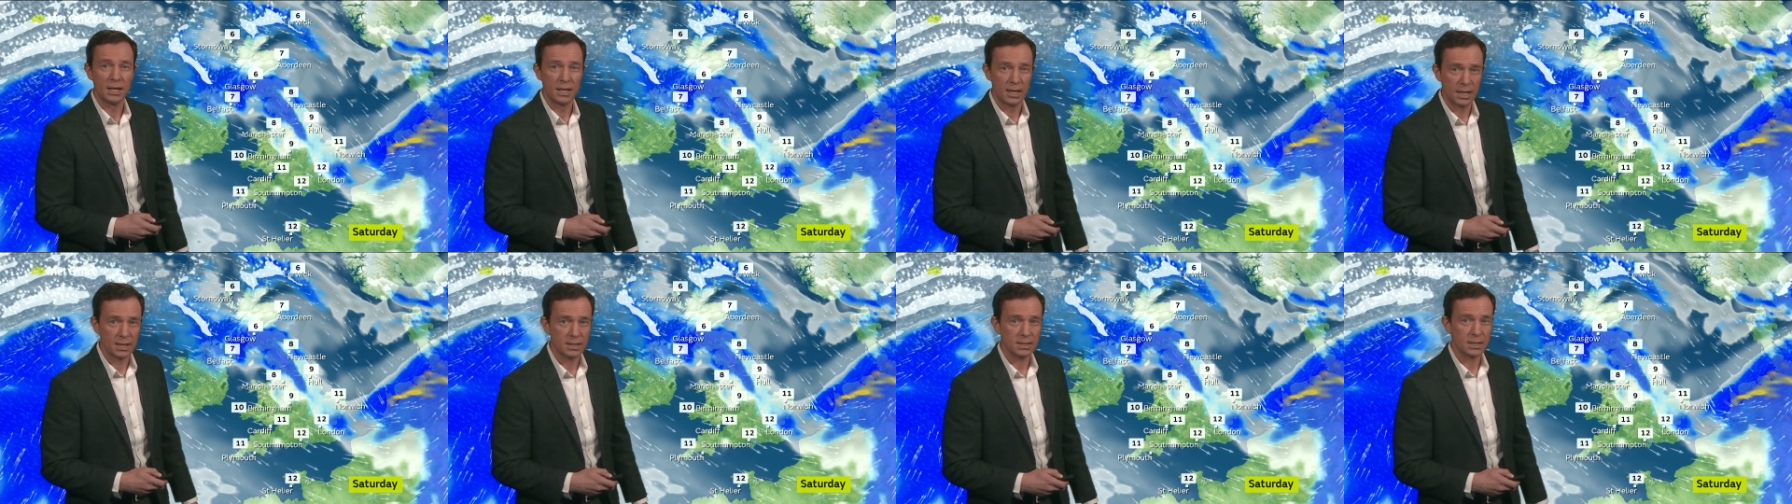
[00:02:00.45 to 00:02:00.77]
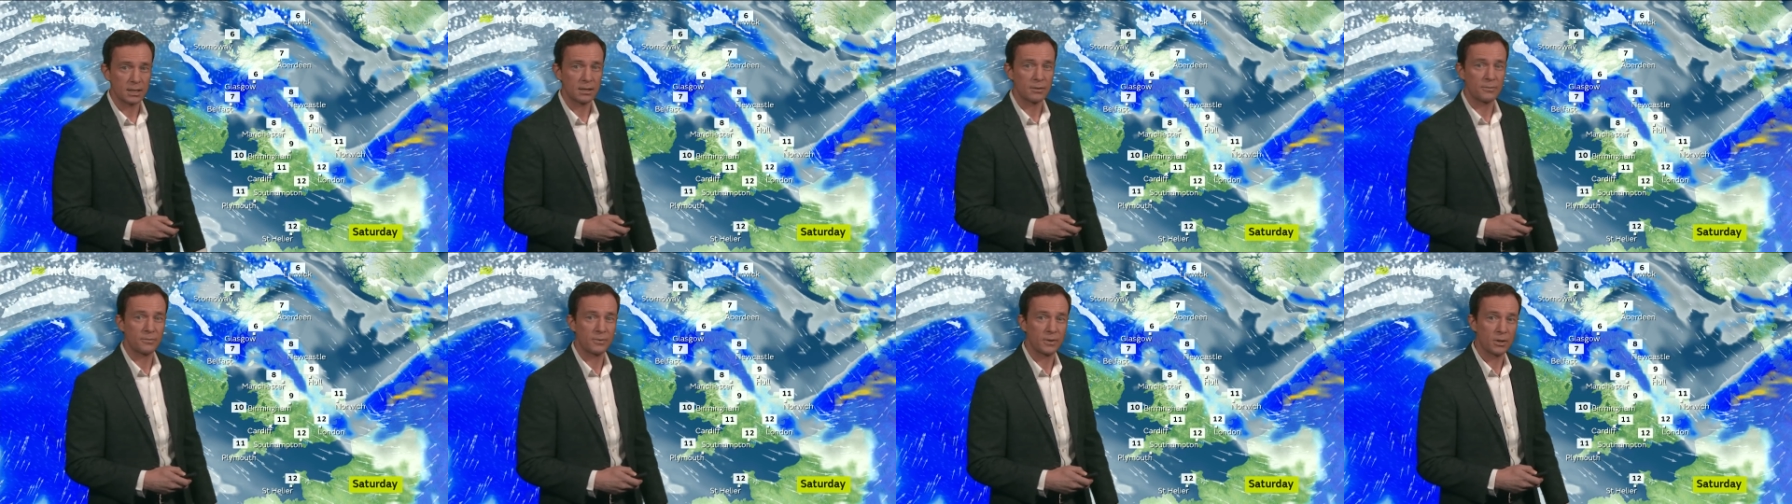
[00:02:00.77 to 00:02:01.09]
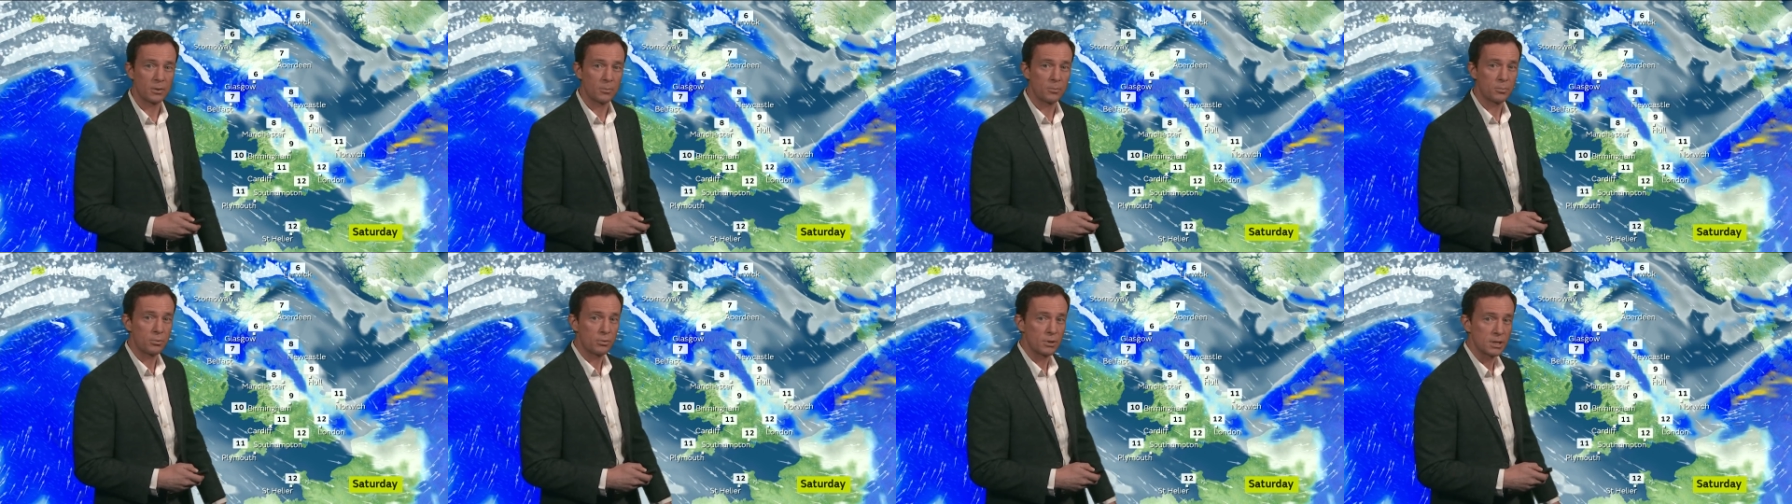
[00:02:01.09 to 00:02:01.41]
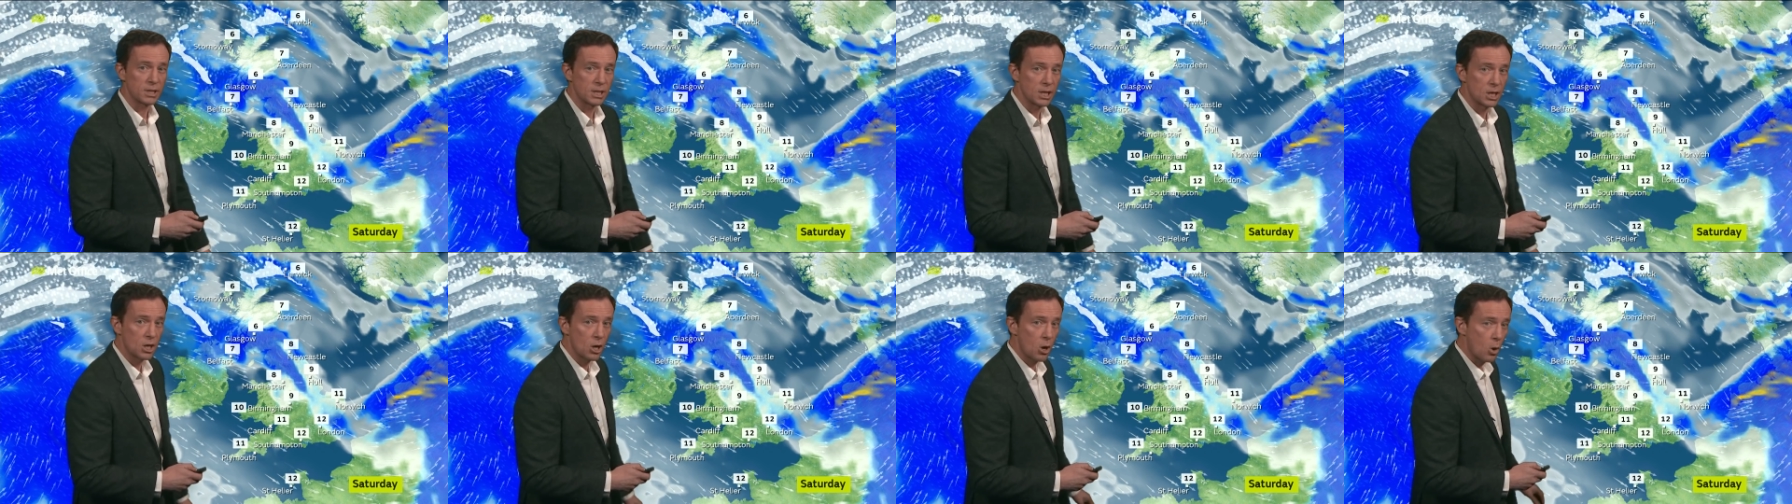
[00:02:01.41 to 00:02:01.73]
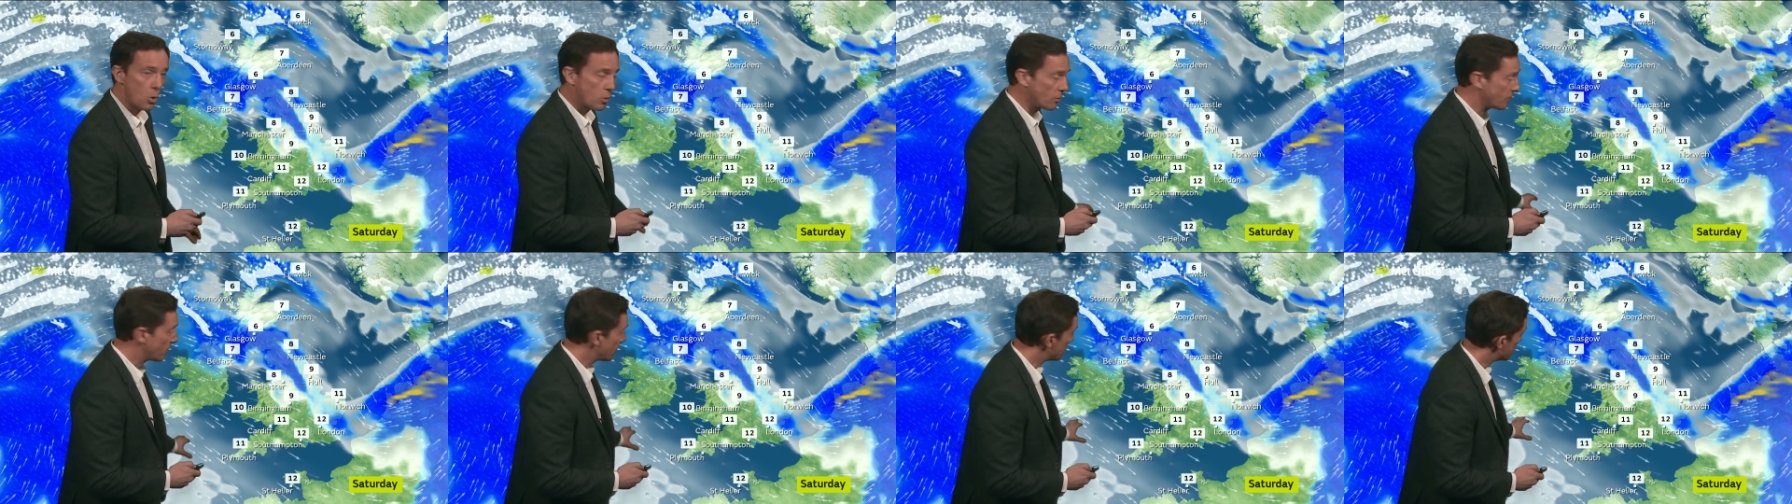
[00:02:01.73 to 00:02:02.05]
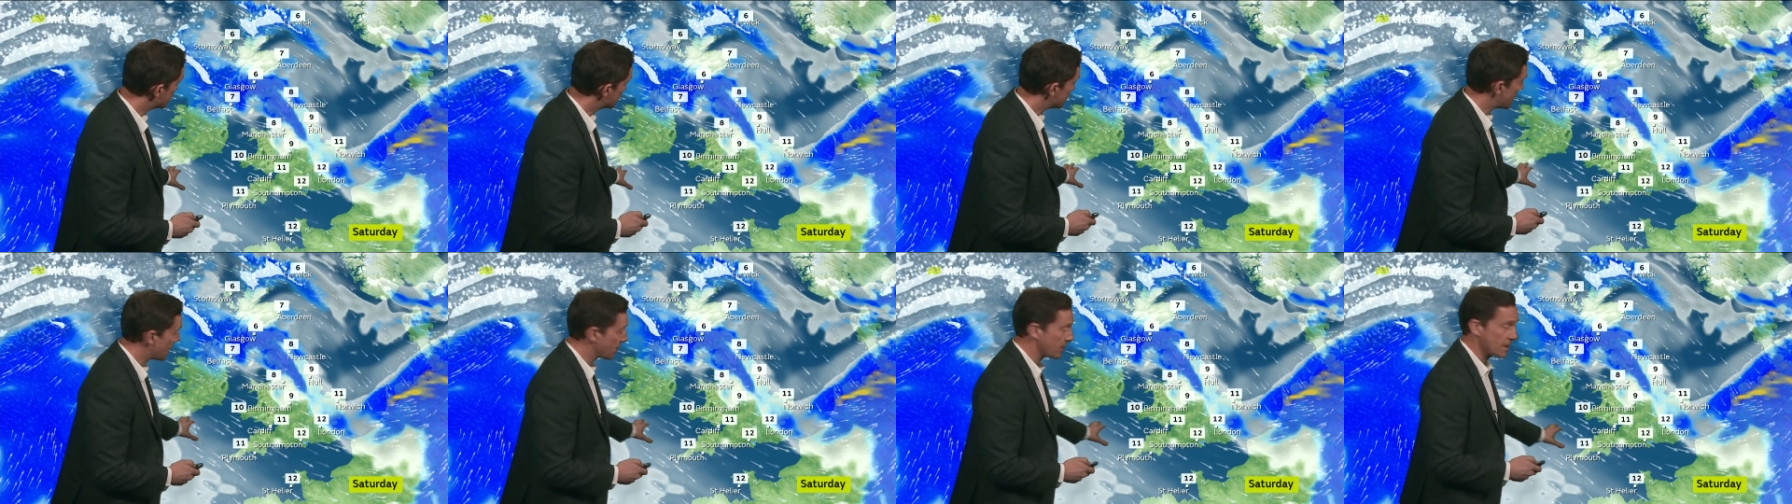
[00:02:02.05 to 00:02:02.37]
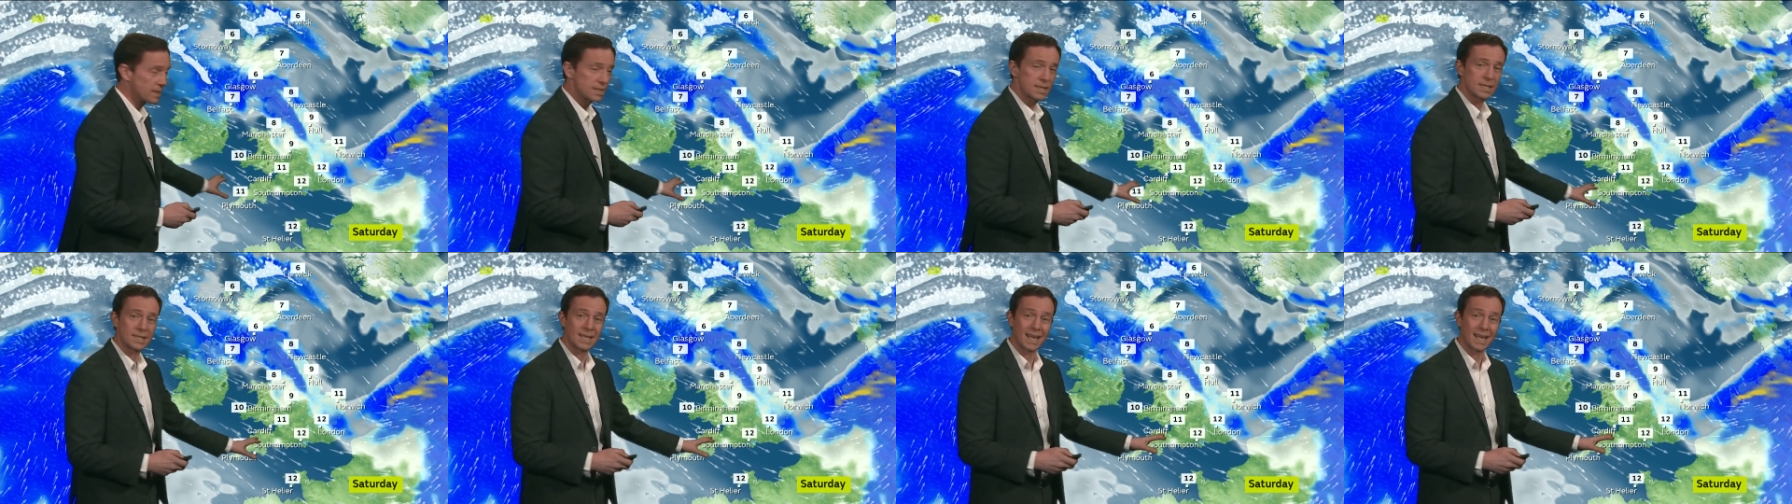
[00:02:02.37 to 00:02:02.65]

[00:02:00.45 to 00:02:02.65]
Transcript: that's going to feel pretty cold. Further south, as I